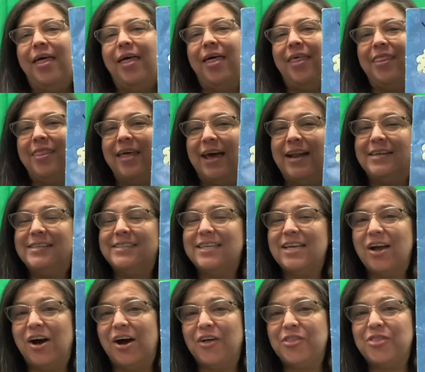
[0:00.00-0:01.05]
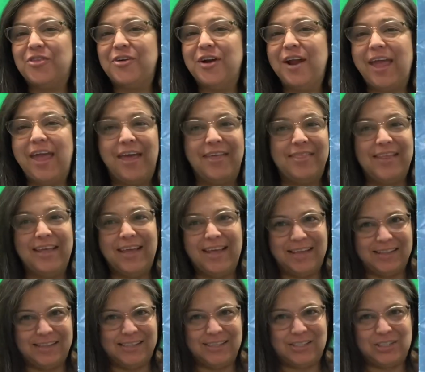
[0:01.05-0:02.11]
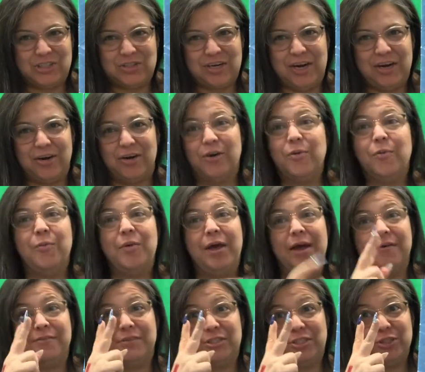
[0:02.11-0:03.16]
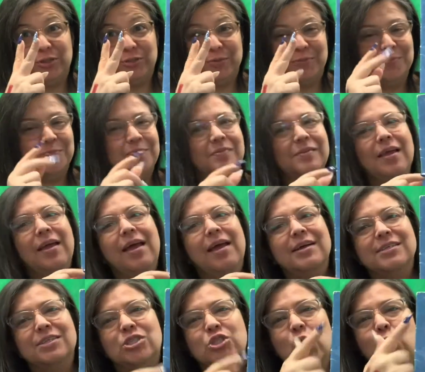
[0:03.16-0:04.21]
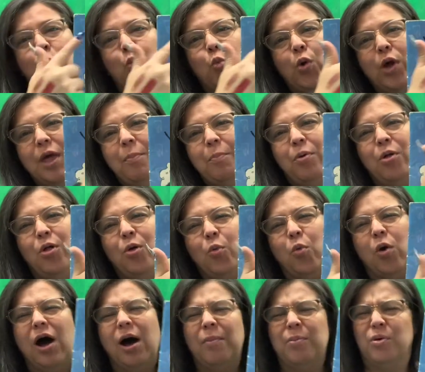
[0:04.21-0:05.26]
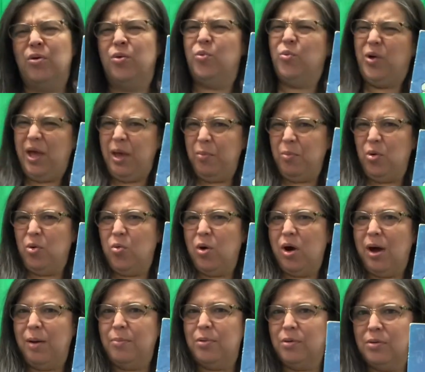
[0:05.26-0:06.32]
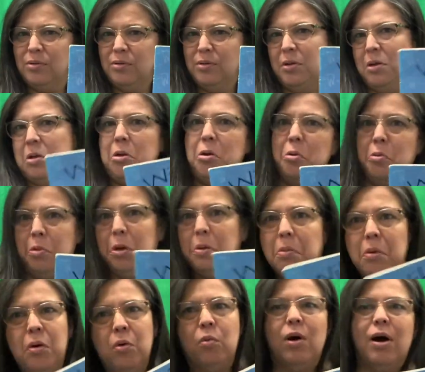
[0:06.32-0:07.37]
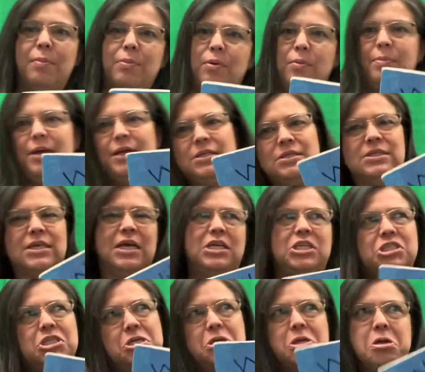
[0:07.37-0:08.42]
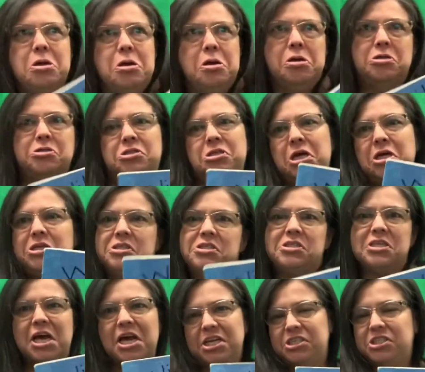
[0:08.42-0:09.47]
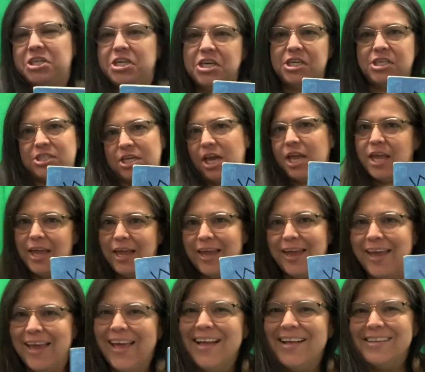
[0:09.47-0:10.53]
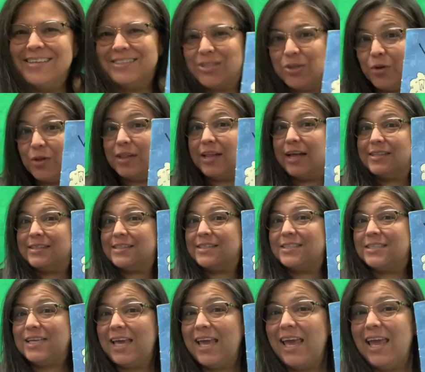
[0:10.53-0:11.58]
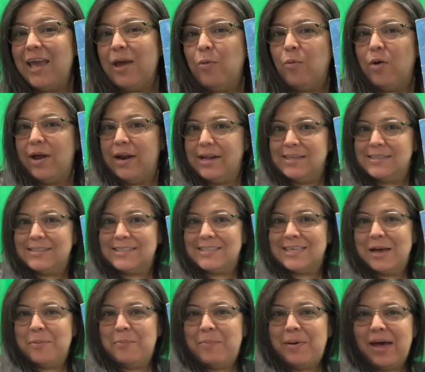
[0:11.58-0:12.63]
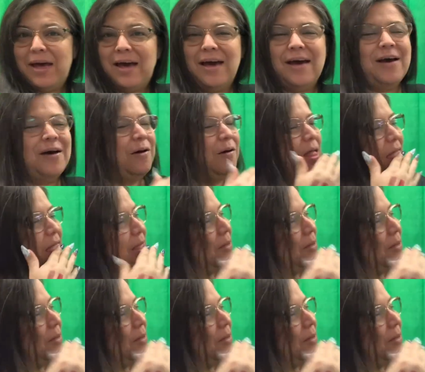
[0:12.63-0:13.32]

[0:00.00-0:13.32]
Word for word: That is the author and the illustrator. We have two. So wibble wobble, wibble wobble. Wibble wobble means like side to side, shaky, shaky. So let's see what it's about.